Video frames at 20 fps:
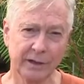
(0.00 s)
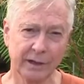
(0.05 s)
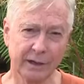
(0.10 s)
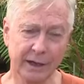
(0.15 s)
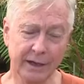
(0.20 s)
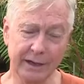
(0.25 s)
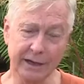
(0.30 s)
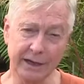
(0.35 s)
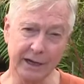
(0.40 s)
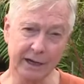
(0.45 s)

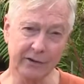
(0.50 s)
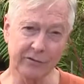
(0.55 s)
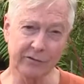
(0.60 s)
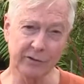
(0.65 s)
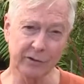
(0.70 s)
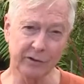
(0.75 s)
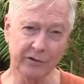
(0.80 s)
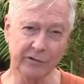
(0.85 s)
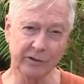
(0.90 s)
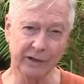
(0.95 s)
And the
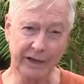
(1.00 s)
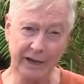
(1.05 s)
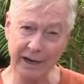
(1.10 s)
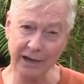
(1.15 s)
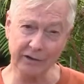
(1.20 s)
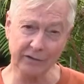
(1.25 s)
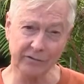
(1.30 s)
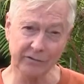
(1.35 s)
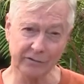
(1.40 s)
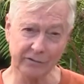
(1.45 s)
answer is
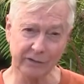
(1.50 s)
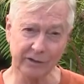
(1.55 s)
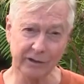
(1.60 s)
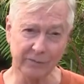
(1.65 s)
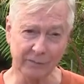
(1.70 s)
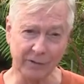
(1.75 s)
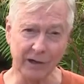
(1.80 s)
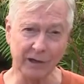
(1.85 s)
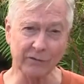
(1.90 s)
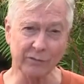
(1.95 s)
yes,
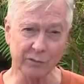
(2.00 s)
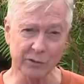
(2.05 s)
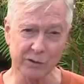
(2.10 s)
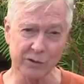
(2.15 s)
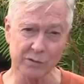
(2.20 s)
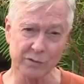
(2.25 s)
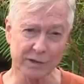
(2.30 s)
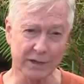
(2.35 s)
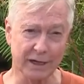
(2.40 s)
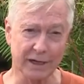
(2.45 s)
if that's what
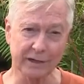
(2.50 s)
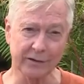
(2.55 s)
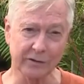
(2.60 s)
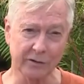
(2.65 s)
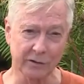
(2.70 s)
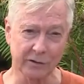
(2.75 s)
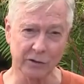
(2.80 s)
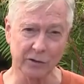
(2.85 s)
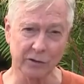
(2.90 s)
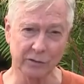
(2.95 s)
you would like
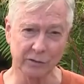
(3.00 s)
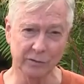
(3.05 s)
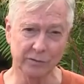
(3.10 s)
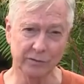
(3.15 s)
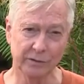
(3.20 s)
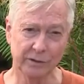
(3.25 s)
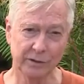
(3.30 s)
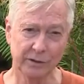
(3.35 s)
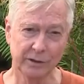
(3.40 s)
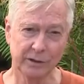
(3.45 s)
to do.
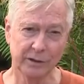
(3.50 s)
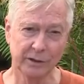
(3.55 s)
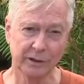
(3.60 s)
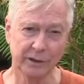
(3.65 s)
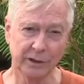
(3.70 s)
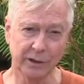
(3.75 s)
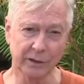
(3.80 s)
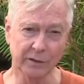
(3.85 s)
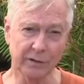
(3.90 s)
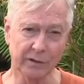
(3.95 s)

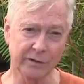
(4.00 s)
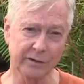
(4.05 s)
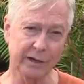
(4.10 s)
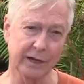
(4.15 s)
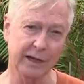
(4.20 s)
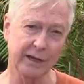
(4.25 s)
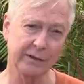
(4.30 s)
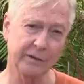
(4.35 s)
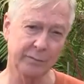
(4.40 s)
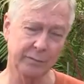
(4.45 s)
You can
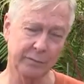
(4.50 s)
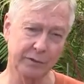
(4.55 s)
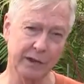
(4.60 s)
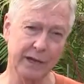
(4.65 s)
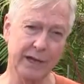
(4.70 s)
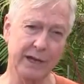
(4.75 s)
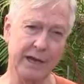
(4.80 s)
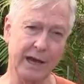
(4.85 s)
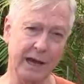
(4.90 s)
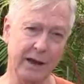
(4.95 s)
take the
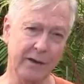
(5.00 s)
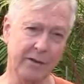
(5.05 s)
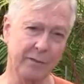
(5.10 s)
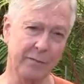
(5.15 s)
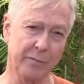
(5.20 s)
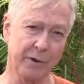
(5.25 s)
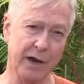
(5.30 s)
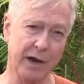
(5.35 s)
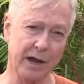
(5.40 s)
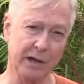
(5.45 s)
plant out of the
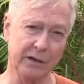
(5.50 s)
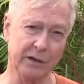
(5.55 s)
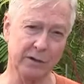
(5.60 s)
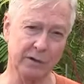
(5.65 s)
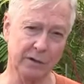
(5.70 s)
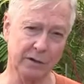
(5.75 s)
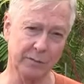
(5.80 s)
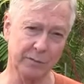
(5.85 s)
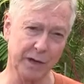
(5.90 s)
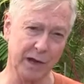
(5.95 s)
pot, you
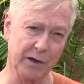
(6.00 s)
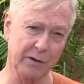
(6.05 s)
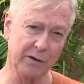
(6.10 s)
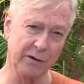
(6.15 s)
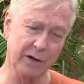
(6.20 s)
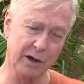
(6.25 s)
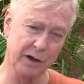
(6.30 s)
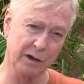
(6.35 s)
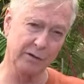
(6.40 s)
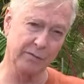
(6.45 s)
can mount
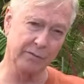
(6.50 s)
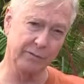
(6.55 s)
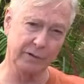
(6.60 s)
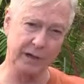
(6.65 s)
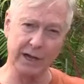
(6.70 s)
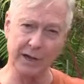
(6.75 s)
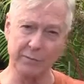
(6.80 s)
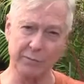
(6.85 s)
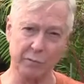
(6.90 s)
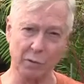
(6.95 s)
it on a
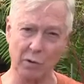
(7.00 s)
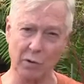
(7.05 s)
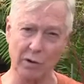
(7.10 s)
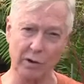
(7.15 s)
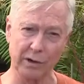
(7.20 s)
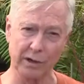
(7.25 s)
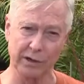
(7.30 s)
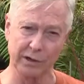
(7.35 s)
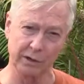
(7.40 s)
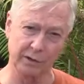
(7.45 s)
flat
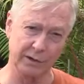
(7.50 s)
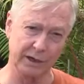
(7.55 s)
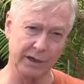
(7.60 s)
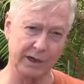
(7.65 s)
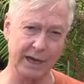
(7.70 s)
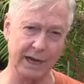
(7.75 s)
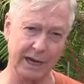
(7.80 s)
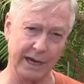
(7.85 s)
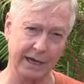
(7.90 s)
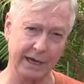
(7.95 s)
board, and you can
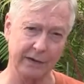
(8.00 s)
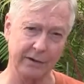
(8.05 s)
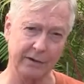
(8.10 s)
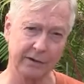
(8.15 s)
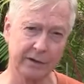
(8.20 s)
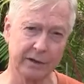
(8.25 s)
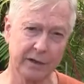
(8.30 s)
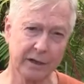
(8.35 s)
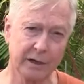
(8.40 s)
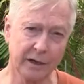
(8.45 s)
hang it.
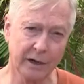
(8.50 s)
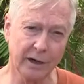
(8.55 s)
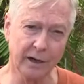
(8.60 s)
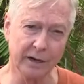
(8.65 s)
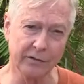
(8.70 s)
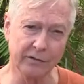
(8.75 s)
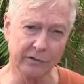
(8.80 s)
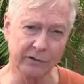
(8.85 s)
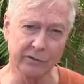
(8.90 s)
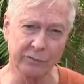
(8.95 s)

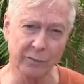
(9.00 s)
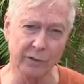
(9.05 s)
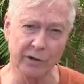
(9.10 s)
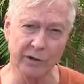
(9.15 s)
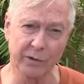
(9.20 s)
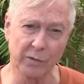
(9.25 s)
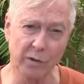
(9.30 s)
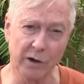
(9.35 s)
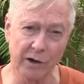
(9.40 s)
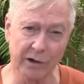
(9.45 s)
It's just whether
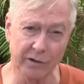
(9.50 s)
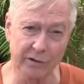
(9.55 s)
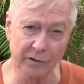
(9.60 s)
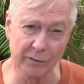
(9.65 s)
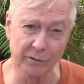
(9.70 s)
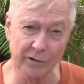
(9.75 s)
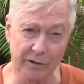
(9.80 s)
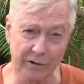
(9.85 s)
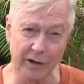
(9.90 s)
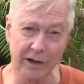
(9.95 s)
you want to
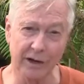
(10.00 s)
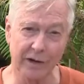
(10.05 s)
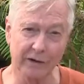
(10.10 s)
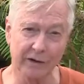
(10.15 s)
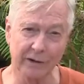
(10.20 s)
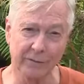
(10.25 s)
do it or not.